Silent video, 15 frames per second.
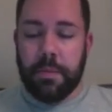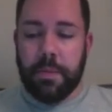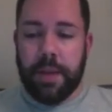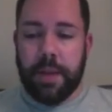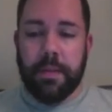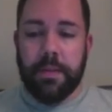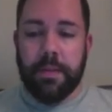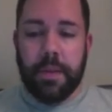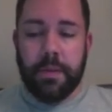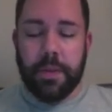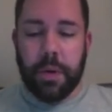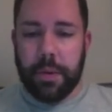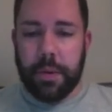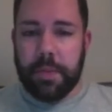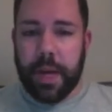even if you've
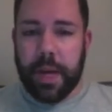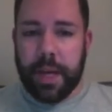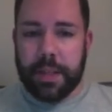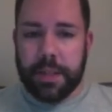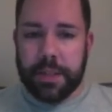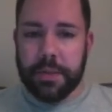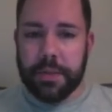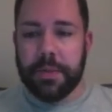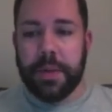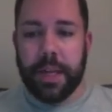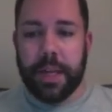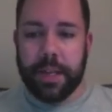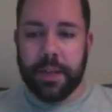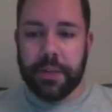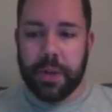told them not to,
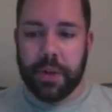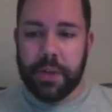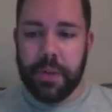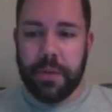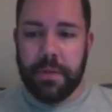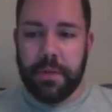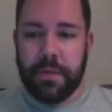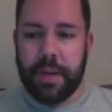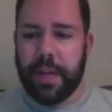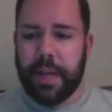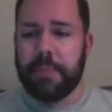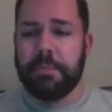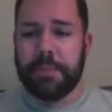and they'll charge you the fee.